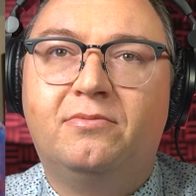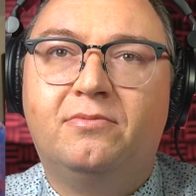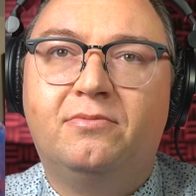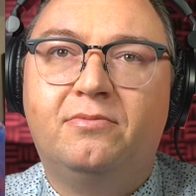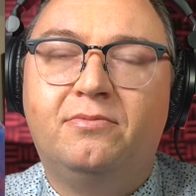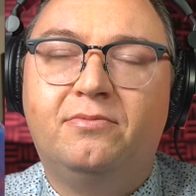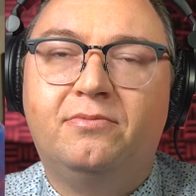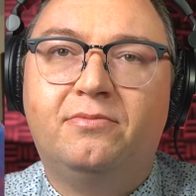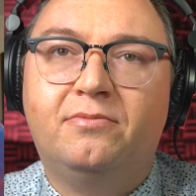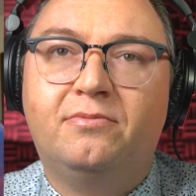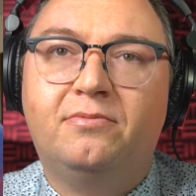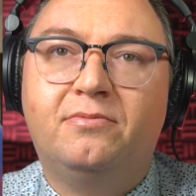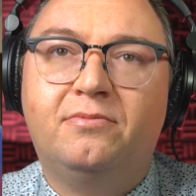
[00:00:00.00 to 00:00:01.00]

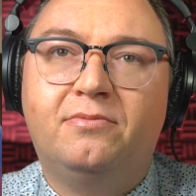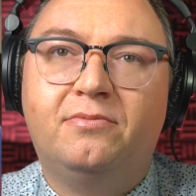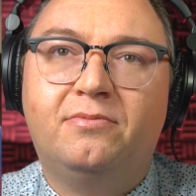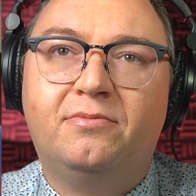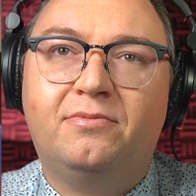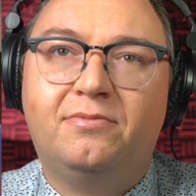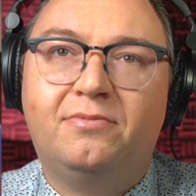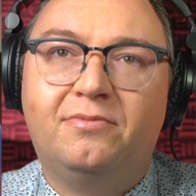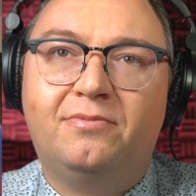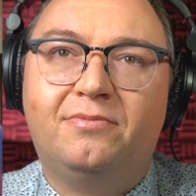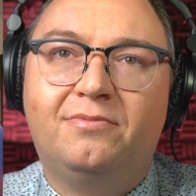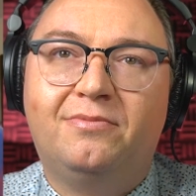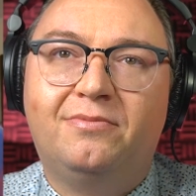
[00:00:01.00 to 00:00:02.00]

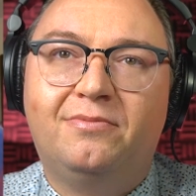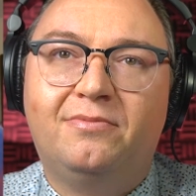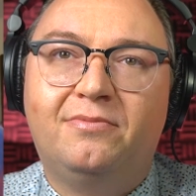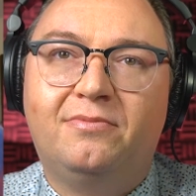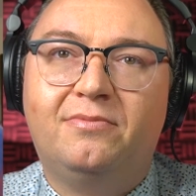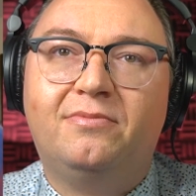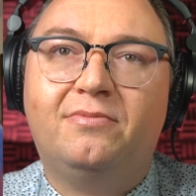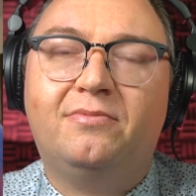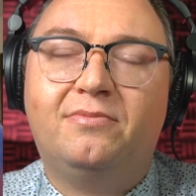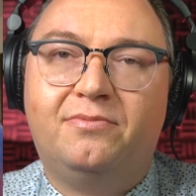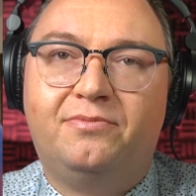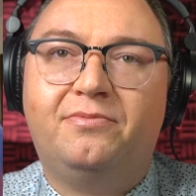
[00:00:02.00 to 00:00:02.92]
(silent)